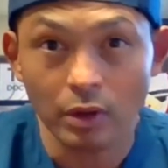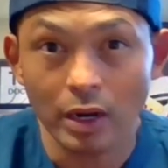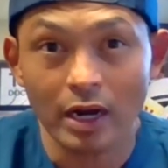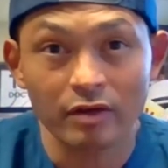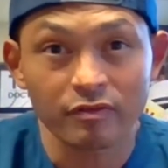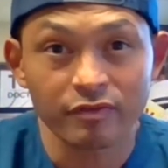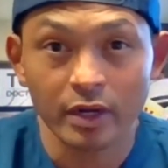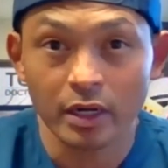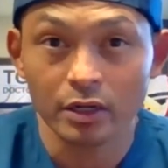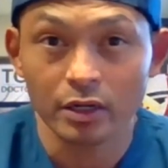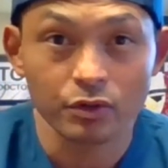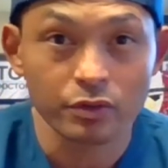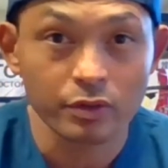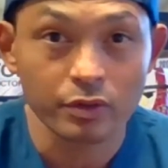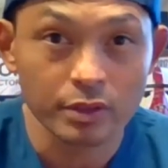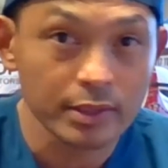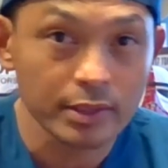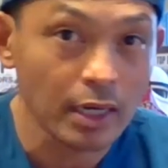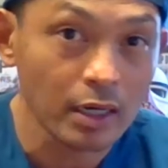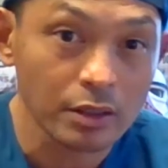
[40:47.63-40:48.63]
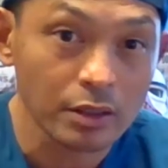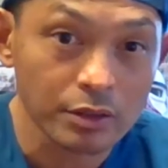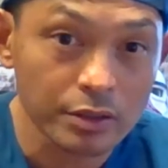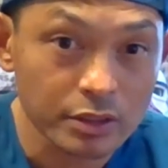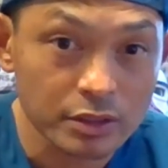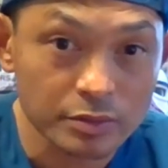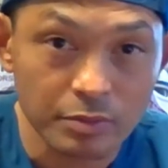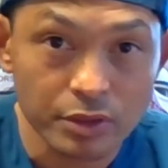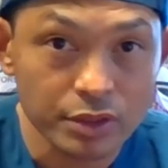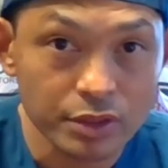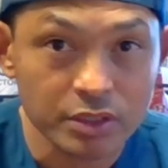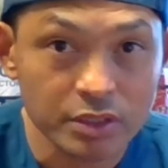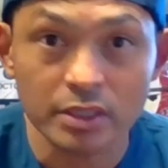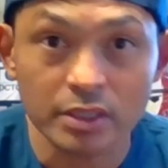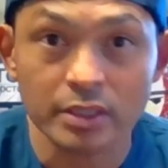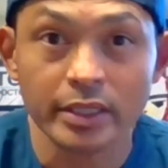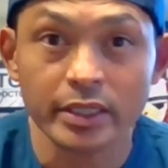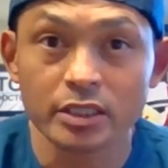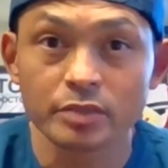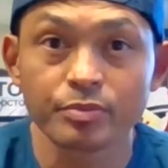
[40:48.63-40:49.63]
I value the dollar as much as the
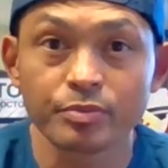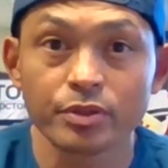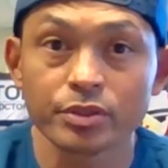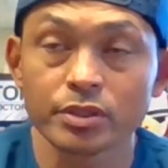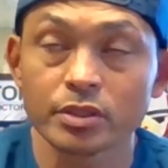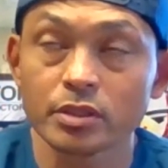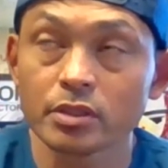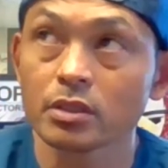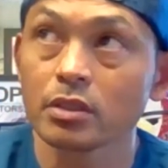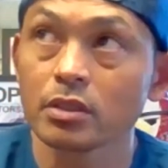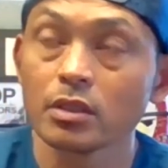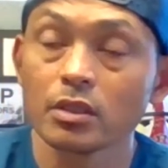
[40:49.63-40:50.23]
next person.